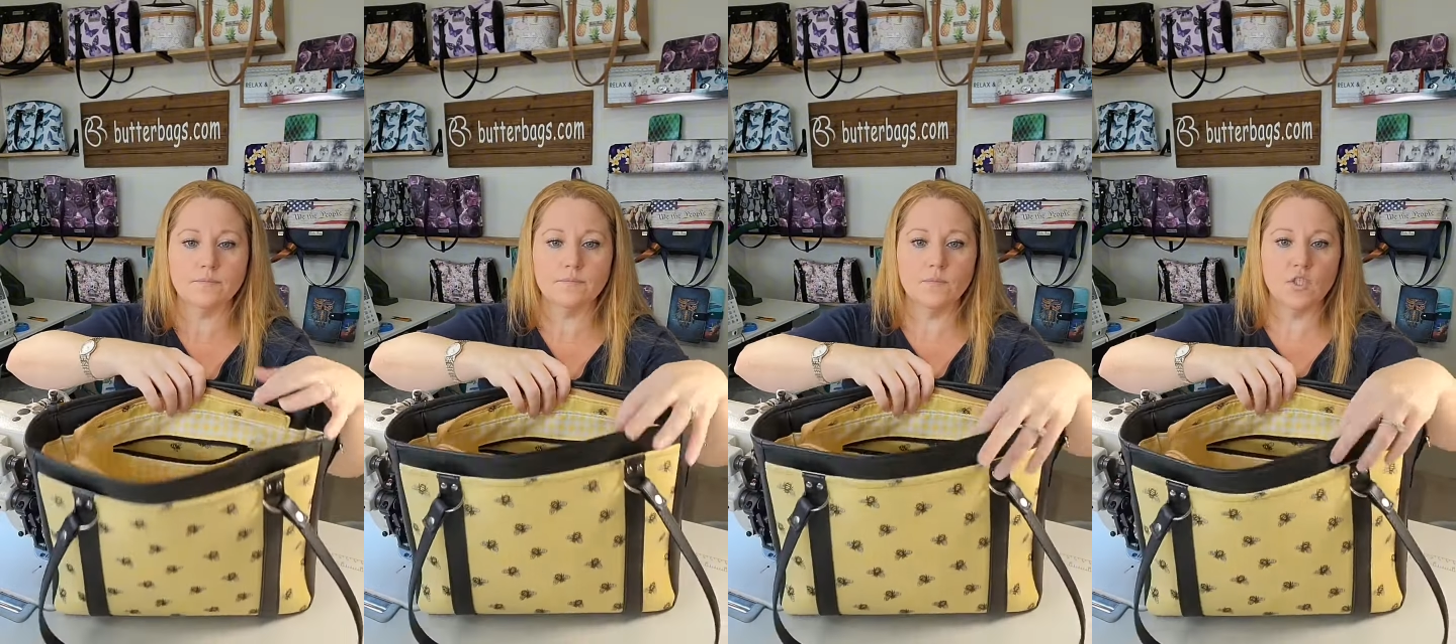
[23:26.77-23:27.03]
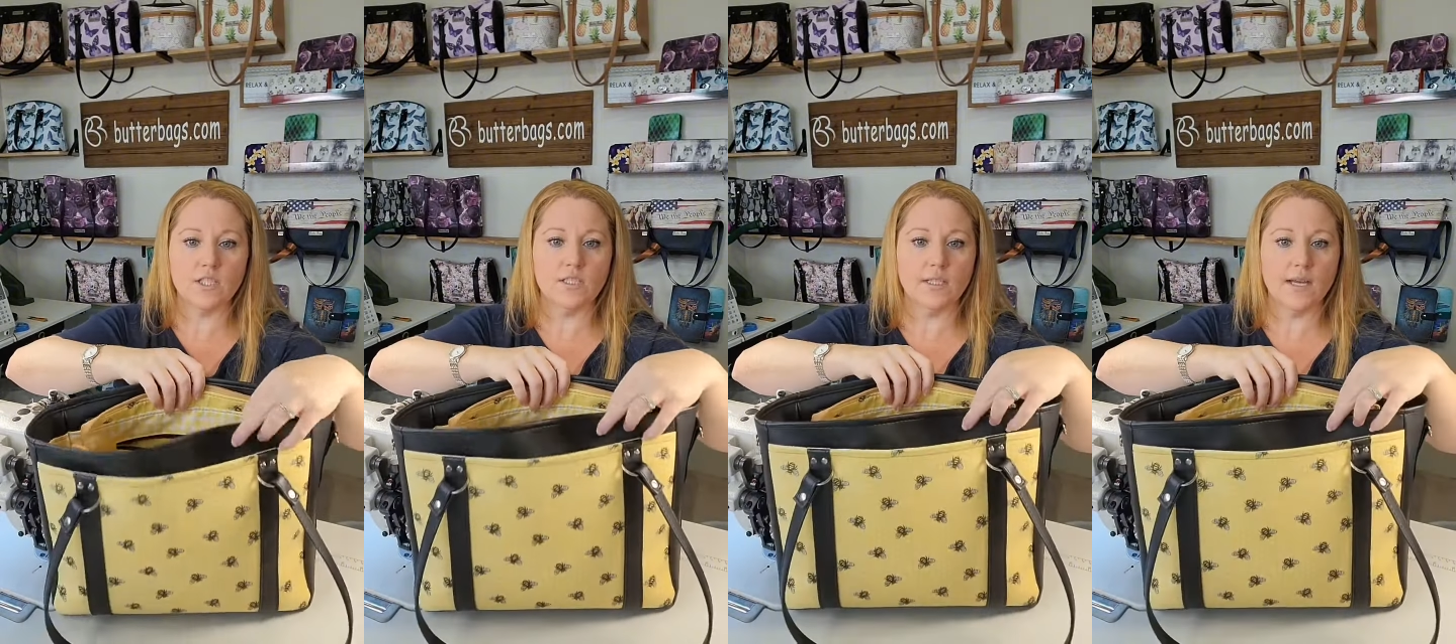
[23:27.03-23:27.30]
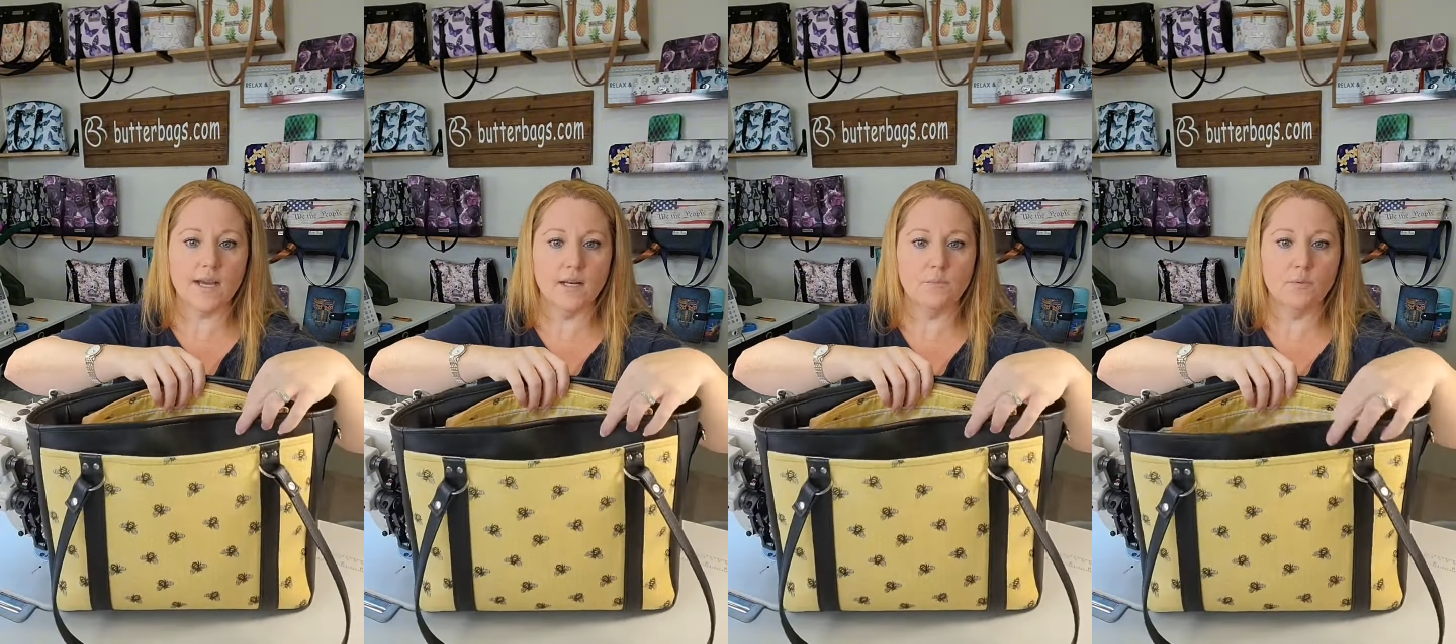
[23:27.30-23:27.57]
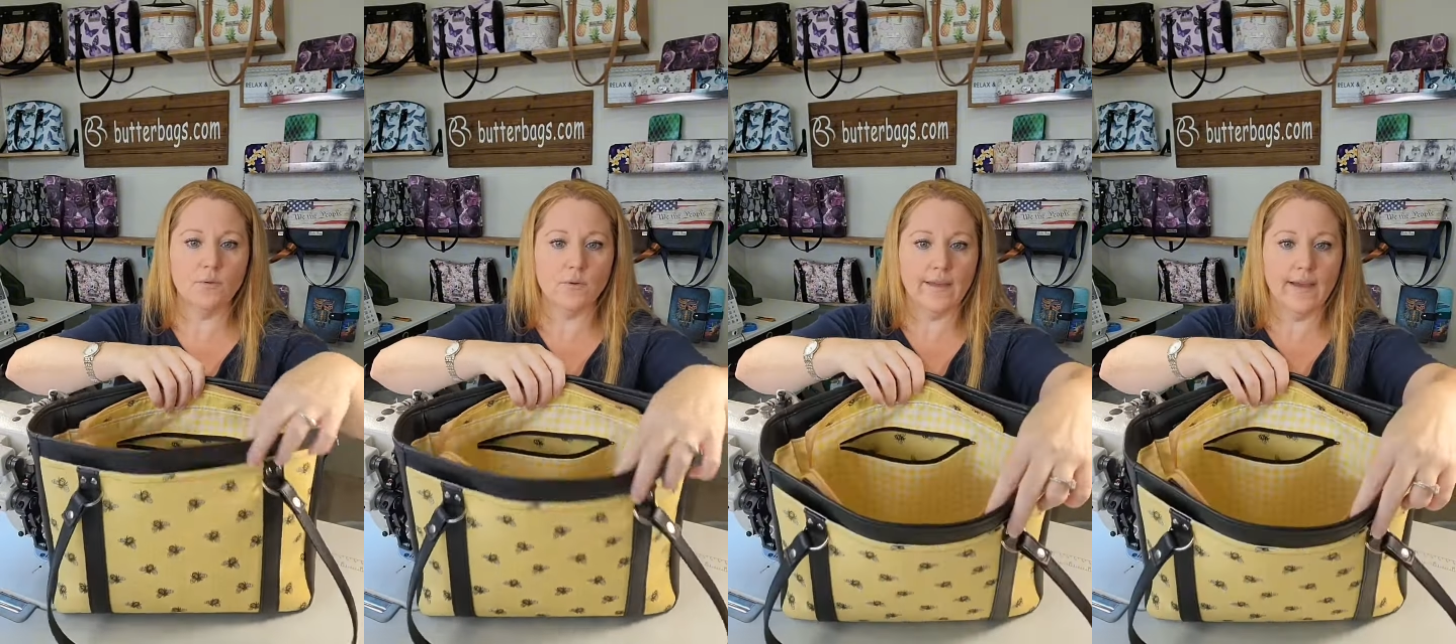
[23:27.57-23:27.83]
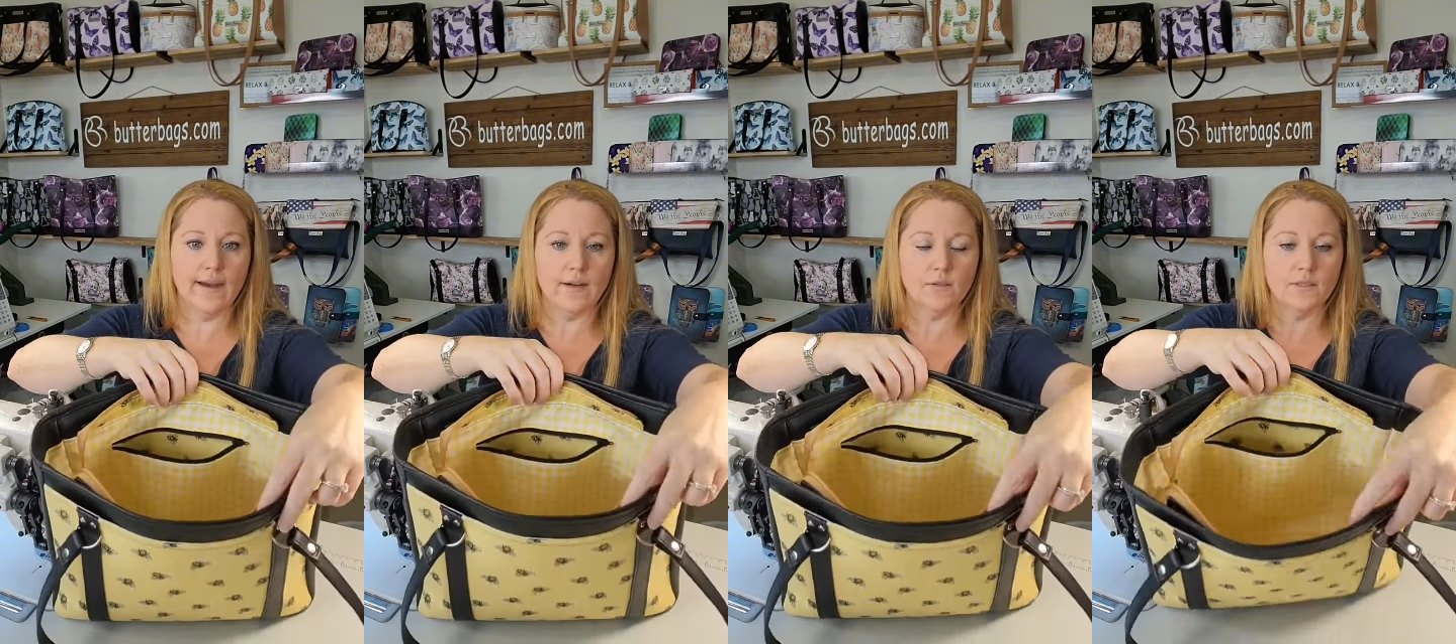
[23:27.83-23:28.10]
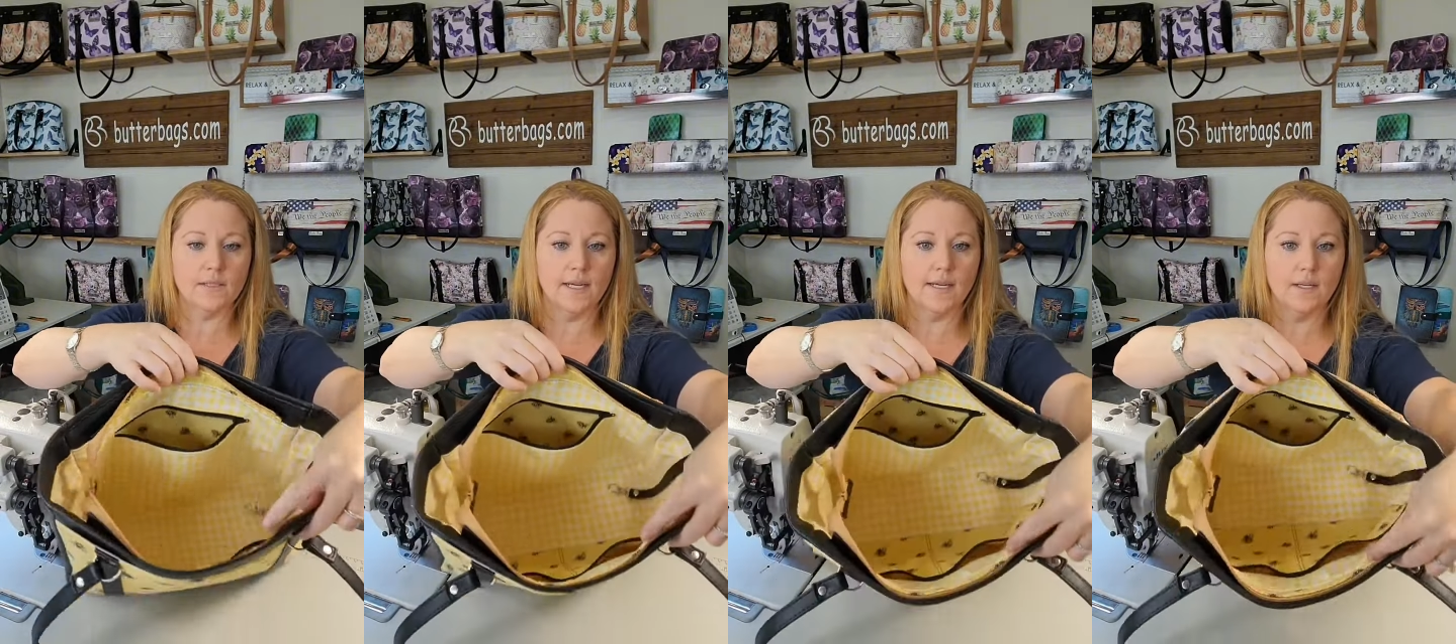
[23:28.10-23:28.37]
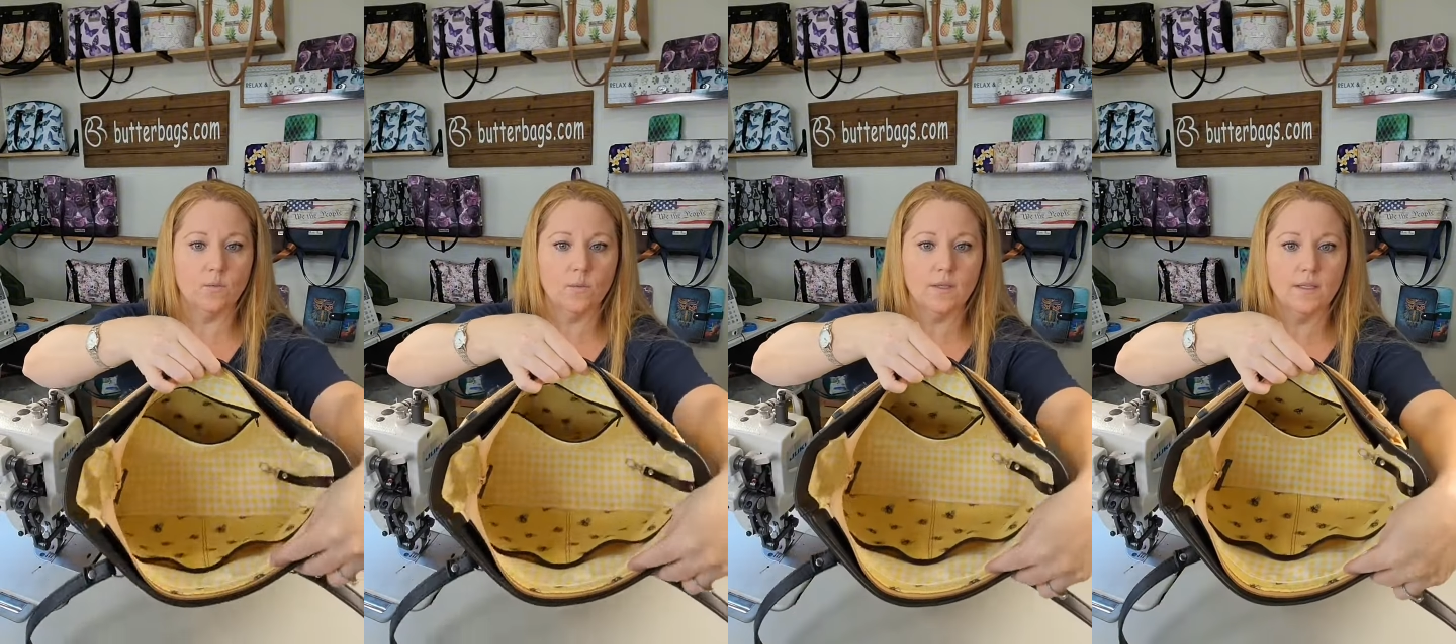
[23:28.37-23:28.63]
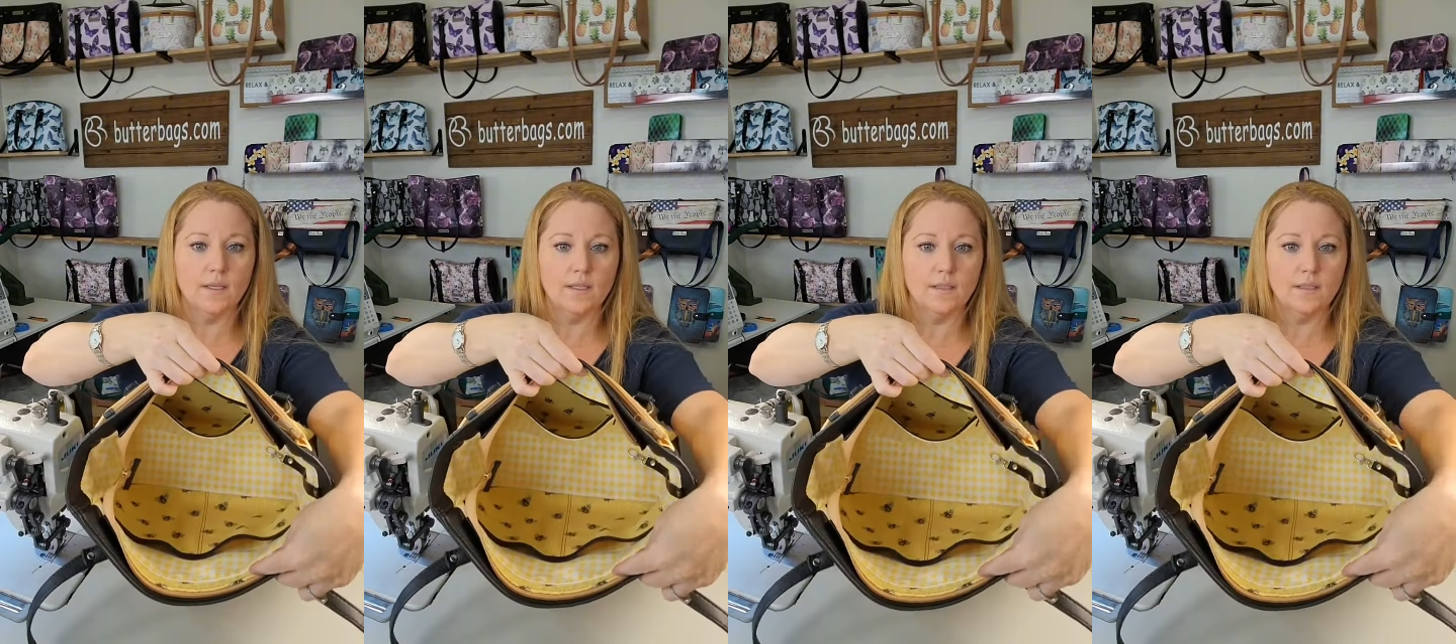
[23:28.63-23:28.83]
just to kind of pull the outside in with the